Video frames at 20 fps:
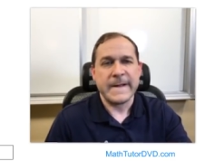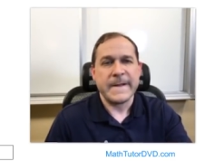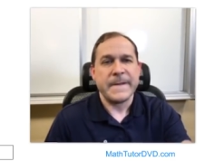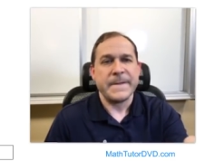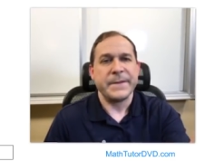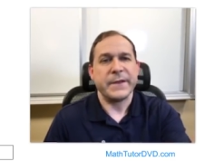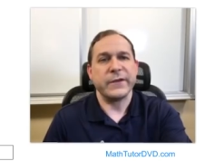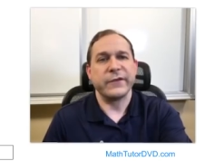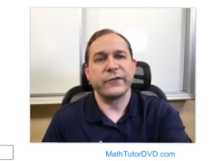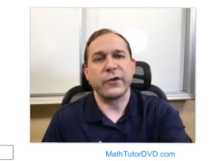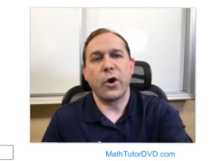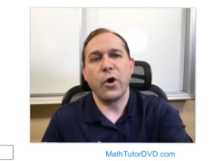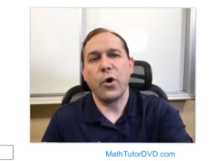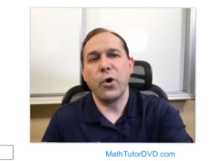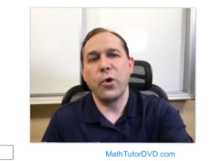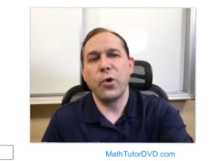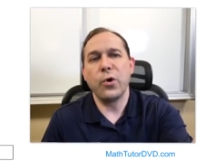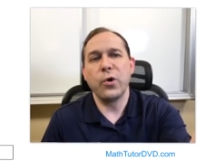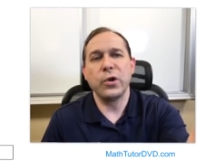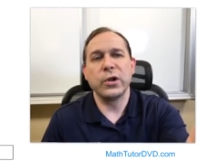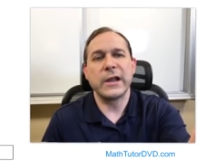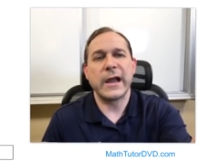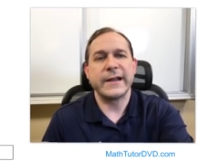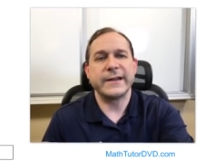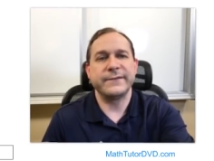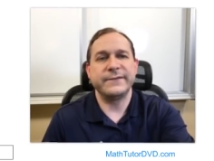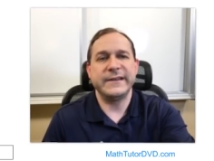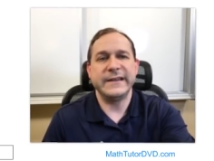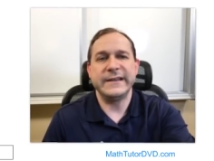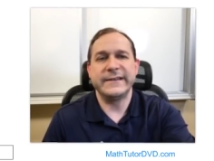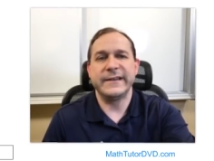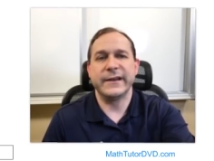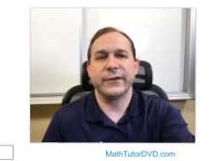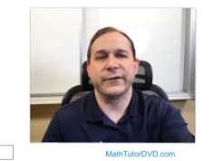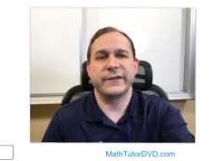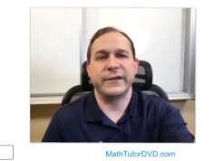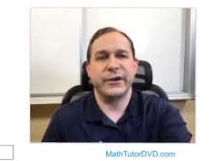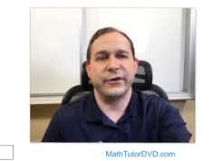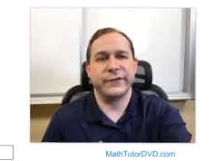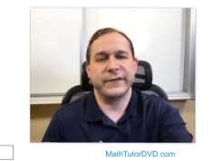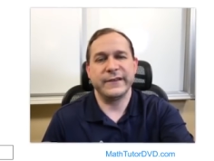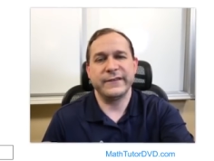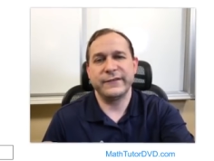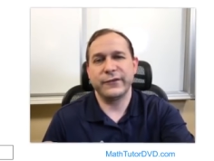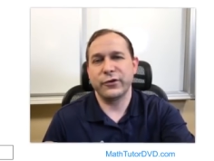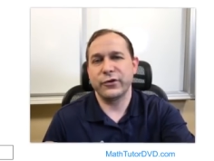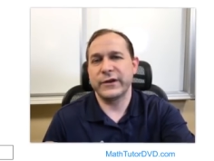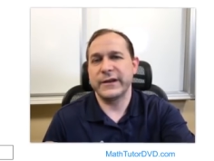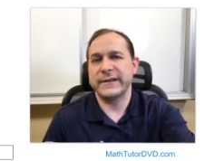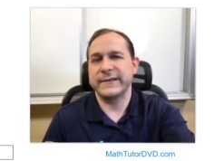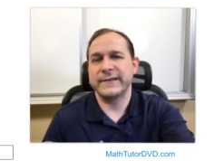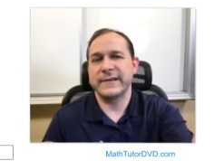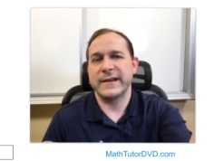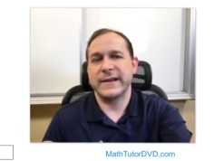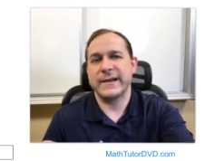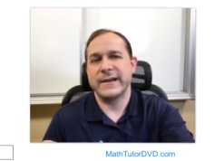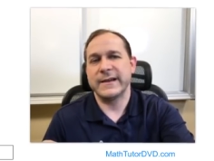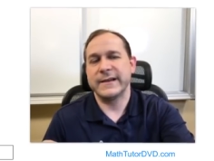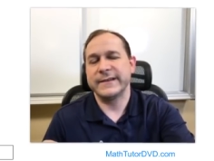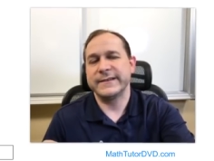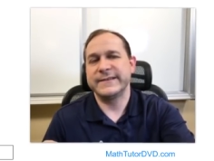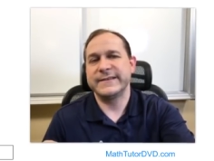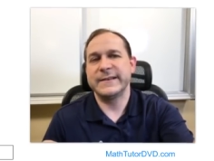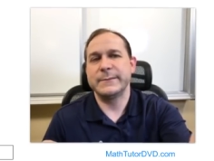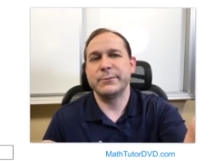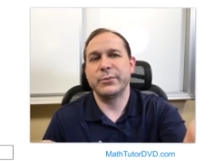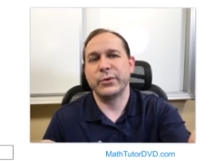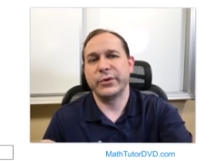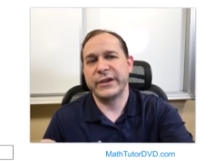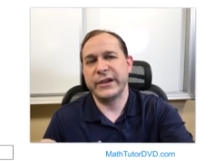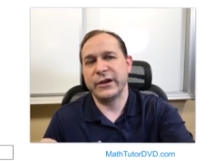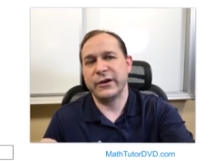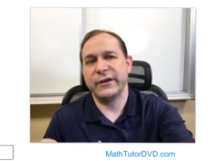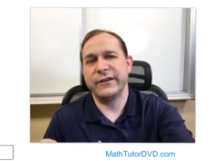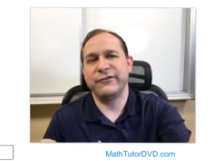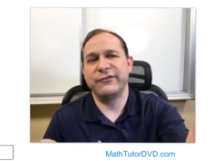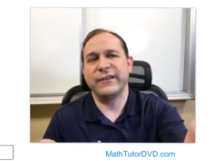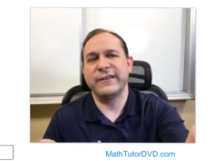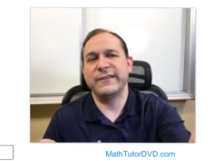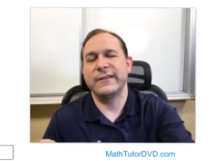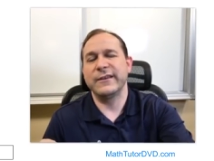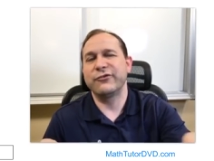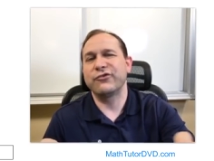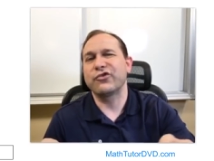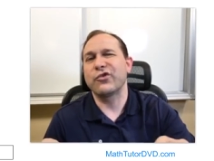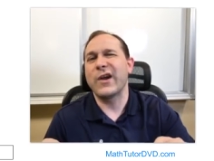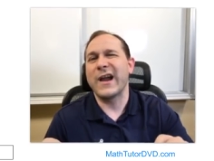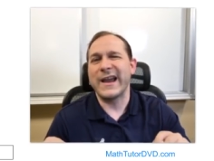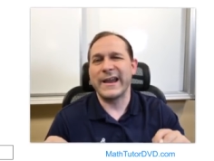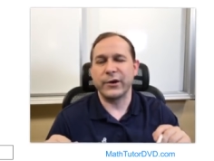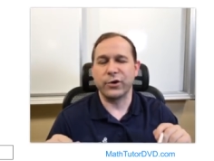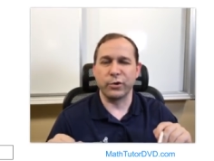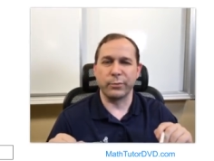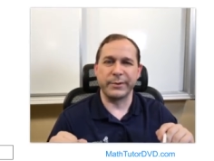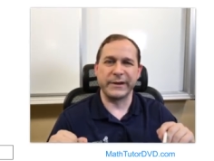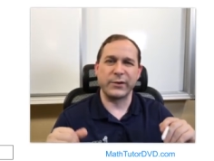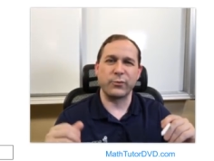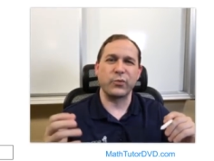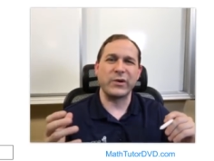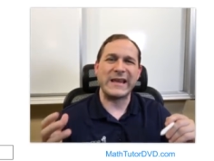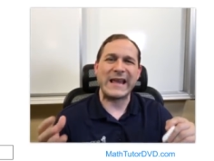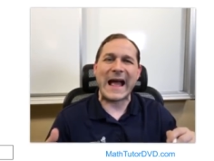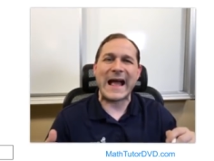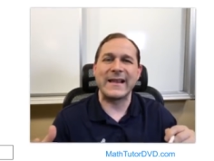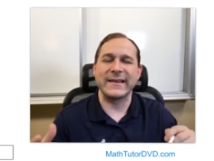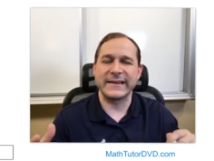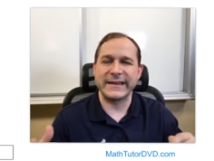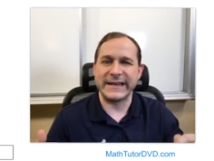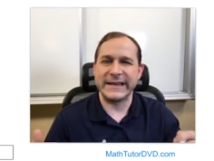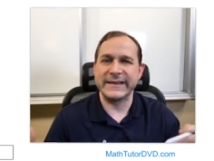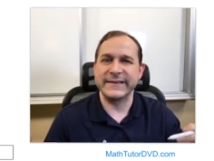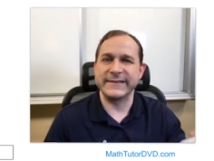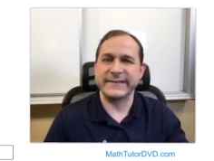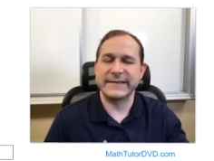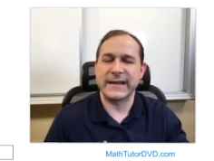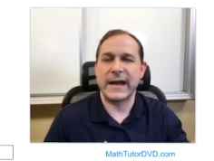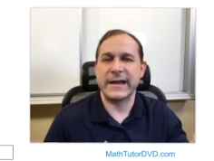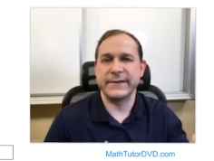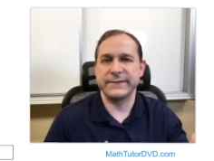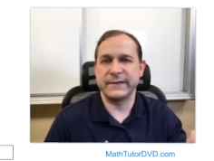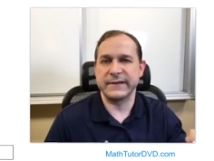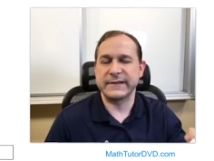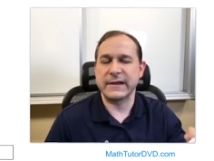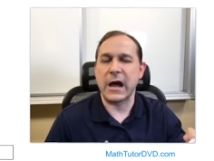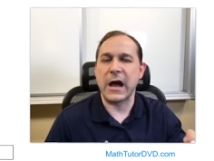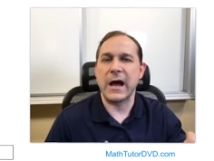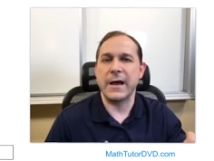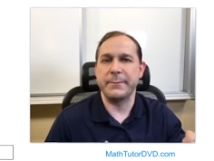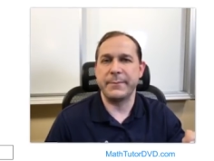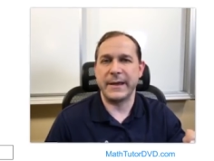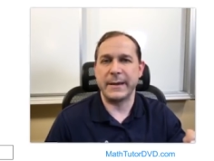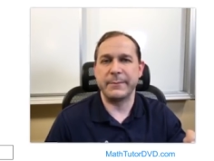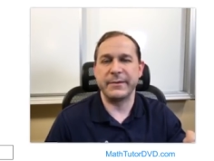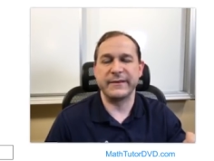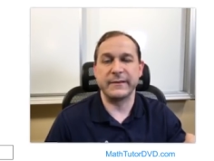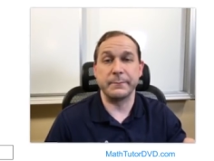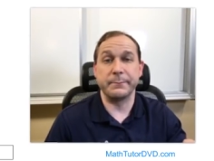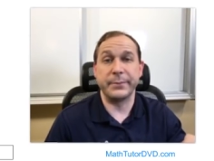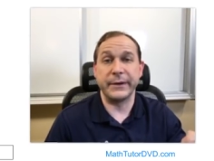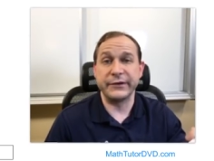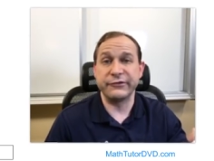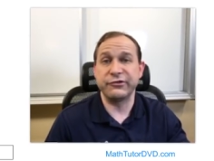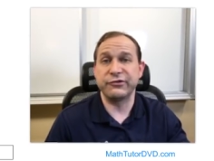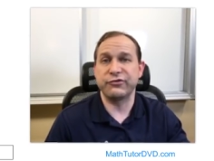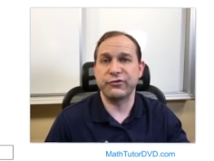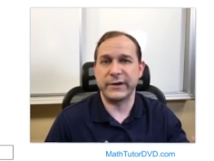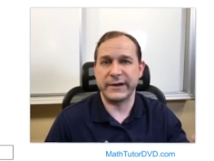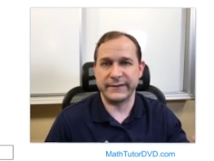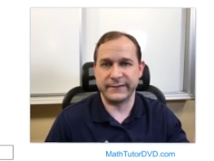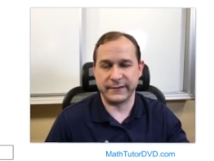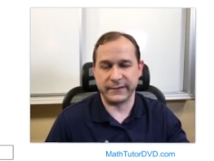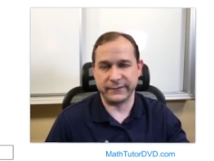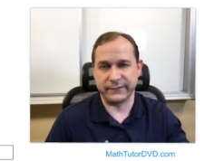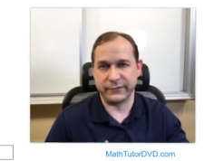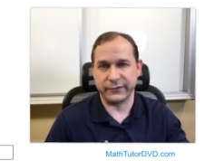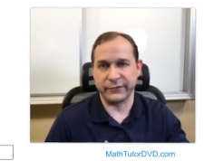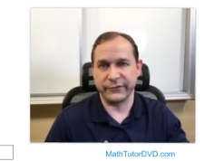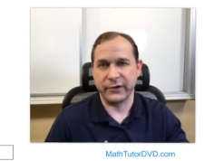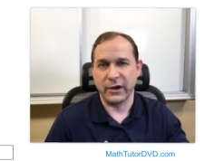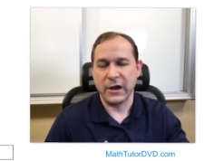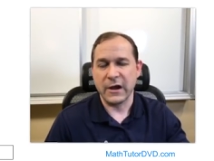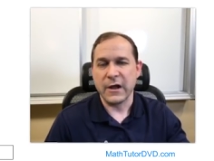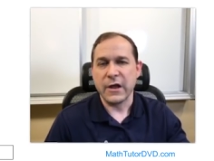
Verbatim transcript: Now there's a whole lot of details here. This circuit uh, symbol here is just a triangle, but in reality inside of this op amp is a bunch of transistors.